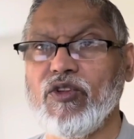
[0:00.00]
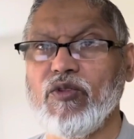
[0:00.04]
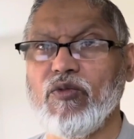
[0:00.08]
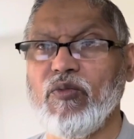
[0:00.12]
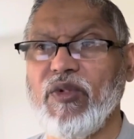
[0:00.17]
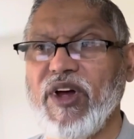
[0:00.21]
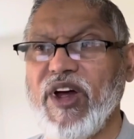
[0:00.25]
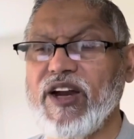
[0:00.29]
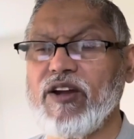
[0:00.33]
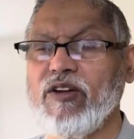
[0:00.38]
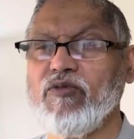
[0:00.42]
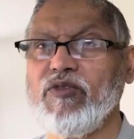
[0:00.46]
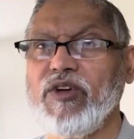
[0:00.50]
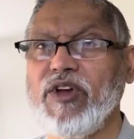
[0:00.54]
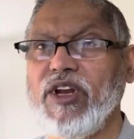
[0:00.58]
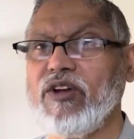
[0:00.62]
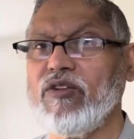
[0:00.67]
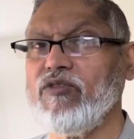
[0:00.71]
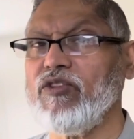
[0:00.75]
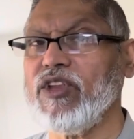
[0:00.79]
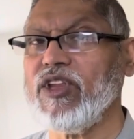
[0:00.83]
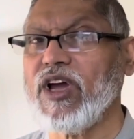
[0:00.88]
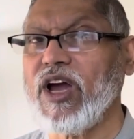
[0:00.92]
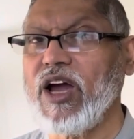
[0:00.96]
the
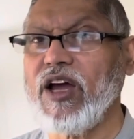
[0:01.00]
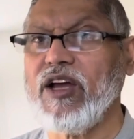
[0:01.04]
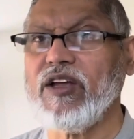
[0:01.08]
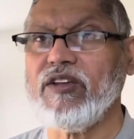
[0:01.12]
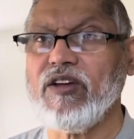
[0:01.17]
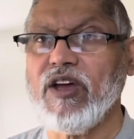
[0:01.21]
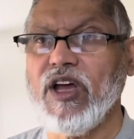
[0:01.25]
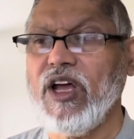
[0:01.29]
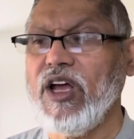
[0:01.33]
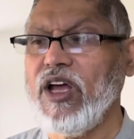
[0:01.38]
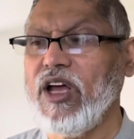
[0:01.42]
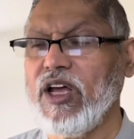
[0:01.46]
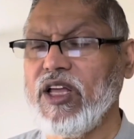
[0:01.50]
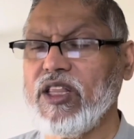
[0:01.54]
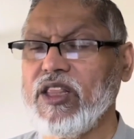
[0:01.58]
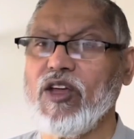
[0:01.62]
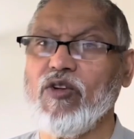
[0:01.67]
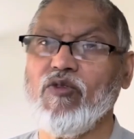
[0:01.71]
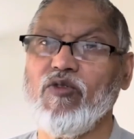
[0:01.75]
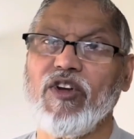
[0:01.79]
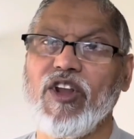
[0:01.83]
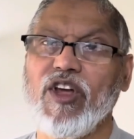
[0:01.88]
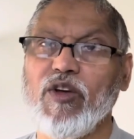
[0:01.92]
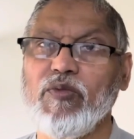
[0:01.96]
battlefield for the Hajj,
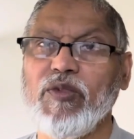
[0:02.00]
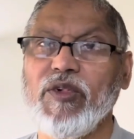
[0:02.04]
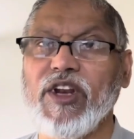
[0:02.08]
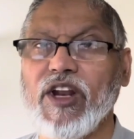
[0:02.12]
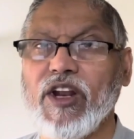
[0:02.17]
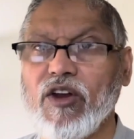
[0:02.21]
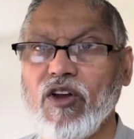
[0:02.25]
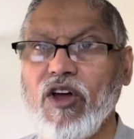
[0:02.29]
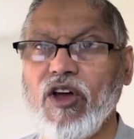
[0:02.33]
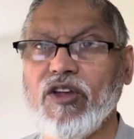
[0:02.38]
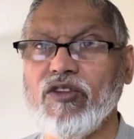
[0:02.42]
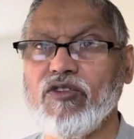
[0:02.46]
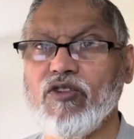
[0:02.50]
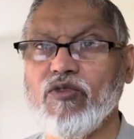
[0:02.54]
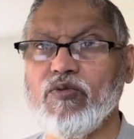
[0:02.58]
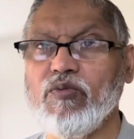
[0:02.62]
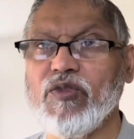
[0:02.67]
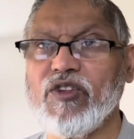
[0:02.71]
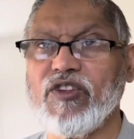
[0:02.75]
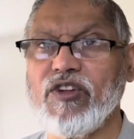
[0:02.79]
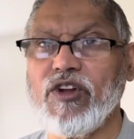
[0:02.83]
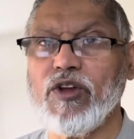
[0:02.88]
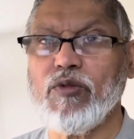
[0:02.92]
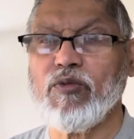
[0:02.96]
there would have been a loss of
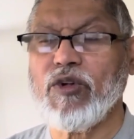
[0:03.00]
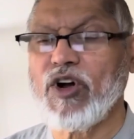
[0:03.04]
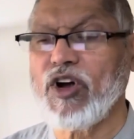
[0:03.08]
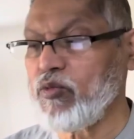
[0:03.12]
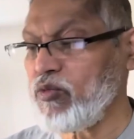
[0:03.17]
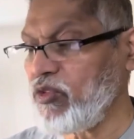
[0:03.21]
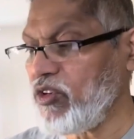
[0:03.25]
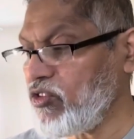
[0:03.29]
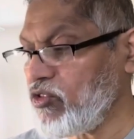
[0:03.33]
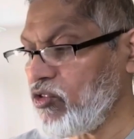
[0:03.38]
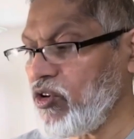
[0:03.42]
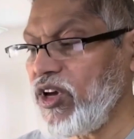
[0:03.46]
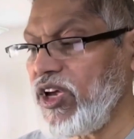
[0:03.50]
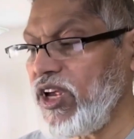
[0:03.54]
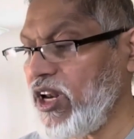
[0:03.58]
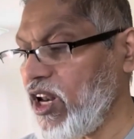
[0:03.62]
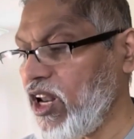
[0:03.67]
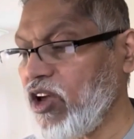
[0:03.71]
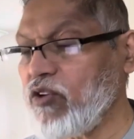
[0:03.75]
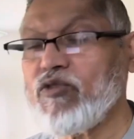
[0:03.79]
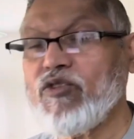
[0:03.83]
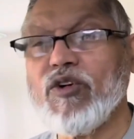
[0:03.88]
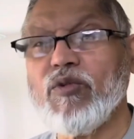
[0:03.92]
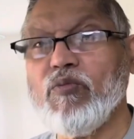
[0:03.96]
Muslim army. So he
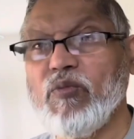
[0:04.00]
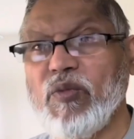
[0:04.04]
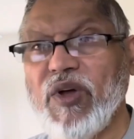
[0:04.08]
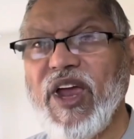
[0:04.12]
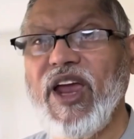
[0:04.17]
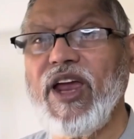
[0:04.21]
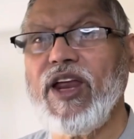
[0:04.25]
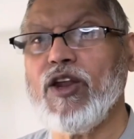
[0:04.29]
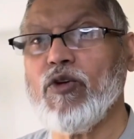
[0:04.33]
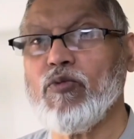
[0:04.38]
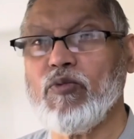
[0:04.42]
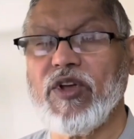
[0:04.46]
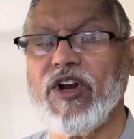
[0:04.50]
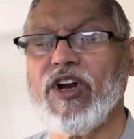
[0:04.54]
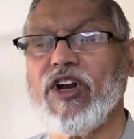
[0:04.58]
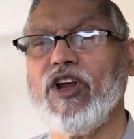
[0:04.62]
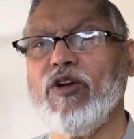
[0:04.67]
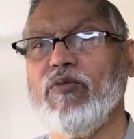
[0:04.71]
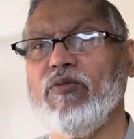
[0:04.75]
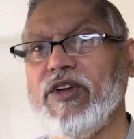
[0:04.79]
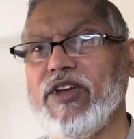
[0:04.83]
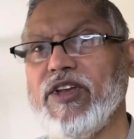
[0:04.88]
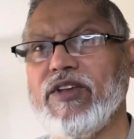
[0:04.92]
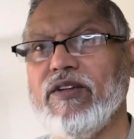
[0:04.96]
never made a
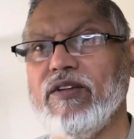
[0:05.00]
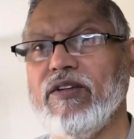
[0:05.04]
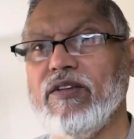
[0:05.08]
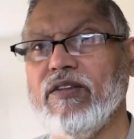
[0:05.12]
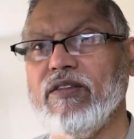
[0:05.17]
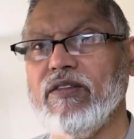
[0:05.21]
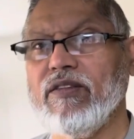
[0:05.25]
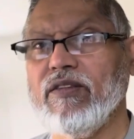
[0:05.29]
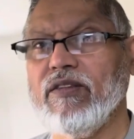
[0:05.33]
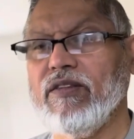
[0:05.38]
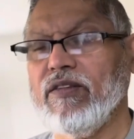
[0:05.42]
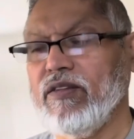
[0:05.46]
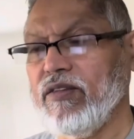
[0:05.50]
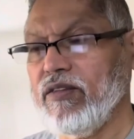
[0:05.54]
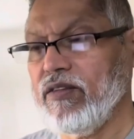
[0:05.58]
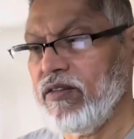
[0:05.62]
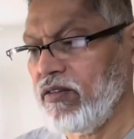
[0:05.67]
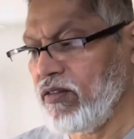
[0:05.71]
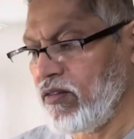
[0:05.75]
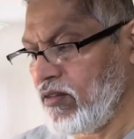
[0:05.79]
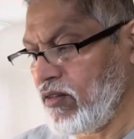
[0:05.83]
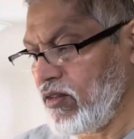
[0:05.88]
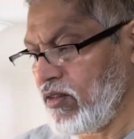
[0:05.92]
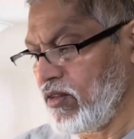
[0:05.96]
pilgrimage.
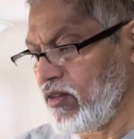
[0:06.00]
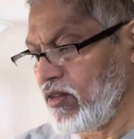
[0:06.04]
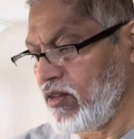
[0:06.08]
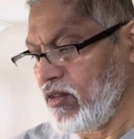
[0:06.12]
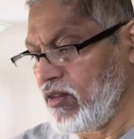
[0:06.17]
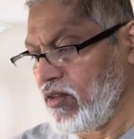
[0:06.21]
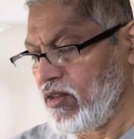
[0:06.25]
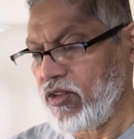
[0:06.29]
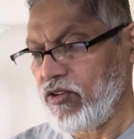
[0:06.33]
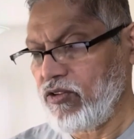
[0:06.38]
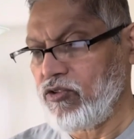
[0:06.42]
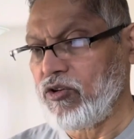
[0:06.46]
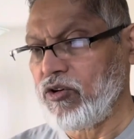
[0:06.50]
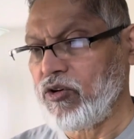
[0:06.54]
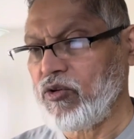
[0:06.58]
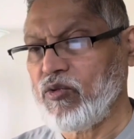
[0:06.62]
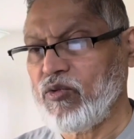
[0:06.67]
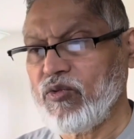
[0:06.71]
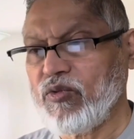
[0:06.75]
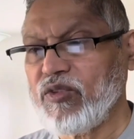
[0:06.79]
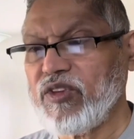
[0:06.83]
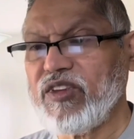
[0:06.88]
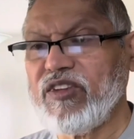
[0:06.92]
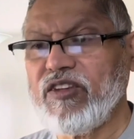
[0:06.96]

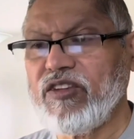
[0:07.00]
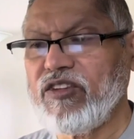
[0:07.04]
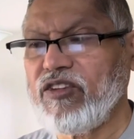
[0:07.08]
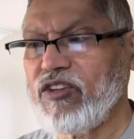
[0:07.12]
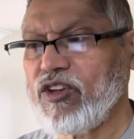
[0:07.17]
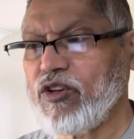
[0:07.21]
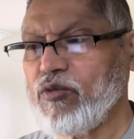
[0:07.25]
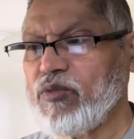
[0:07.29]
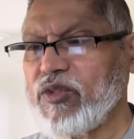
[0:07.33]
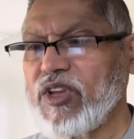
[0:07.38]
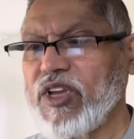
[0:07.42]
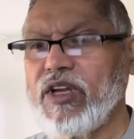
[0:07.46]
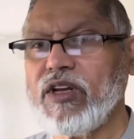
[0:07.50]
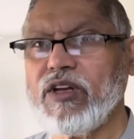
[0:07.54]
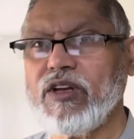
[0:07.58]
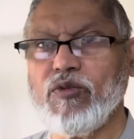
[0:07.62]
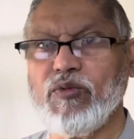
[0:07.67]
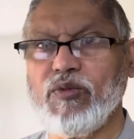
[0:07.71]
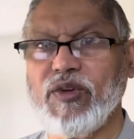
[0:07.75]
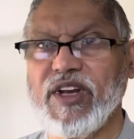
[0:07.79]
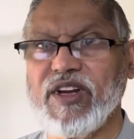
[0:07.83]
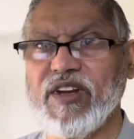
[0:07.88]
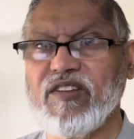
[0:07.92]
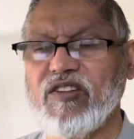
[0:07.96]
So this is something to
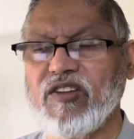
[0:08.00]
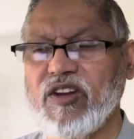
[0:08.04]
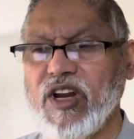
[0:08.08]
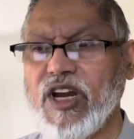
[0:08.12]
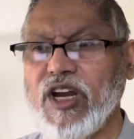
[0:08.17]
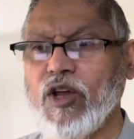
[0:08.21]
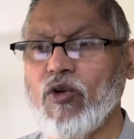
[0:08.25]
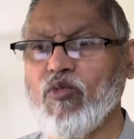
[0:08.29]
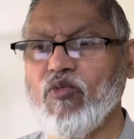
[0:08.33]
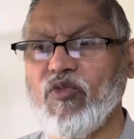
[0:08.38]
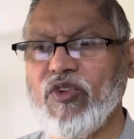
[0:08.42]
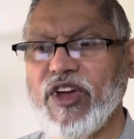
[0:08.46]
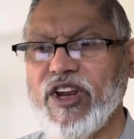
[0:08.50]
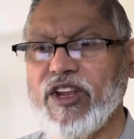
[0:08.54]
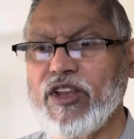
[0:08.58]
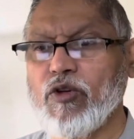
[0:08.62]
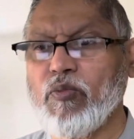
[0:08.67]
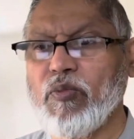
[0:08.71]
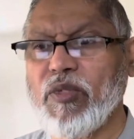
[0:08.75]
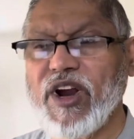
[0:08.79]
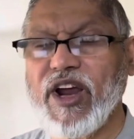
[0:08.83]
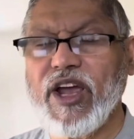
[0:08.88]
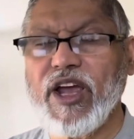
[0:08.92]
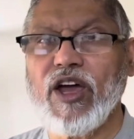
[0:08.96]
be understanding where the
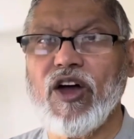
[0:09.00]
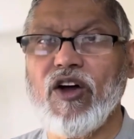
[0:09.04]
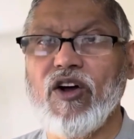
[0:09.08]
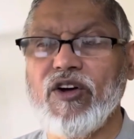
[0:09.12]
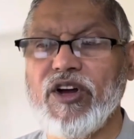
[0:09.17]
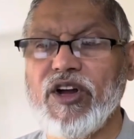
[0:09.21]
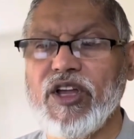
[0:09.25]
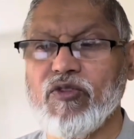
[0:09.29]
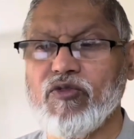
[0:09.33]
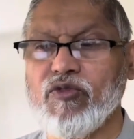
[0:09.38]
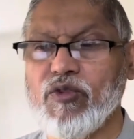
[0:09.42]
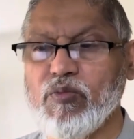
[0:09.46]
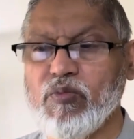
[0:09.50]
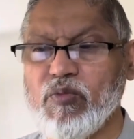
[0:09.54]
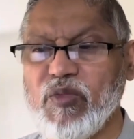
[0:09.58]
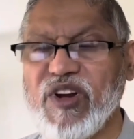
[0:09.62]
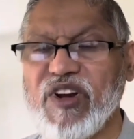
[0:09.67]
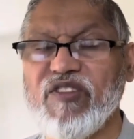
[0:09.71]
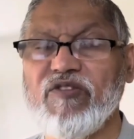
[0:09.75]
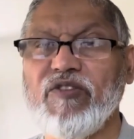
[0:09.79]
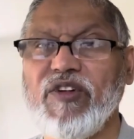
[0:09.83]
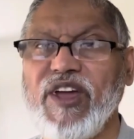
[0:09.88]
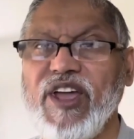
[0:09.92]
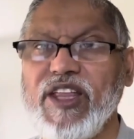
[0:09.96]
priority of
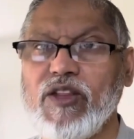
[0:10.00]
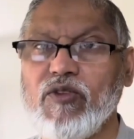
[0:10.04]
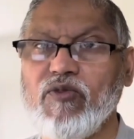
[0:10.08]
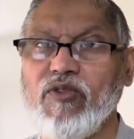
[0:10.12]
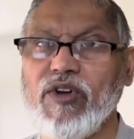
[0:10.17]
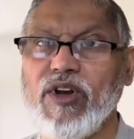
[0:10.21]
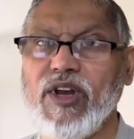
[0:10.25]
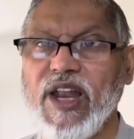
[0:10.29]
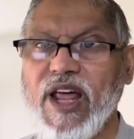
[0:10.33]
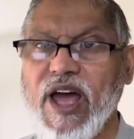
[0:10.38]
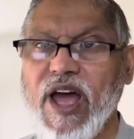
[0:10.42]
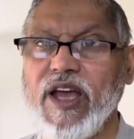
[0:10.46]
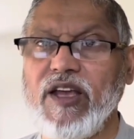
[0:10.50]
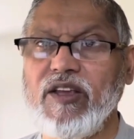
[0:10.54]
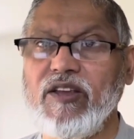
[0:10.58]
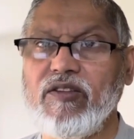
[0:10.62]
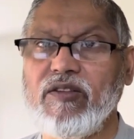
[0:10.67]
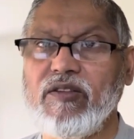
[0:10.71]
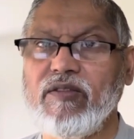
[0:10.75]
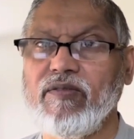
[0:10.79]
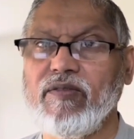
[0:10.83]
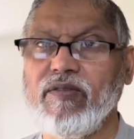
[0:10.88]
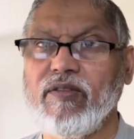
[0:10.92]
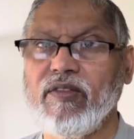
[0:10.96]
a faithful
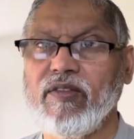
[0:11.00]
lies.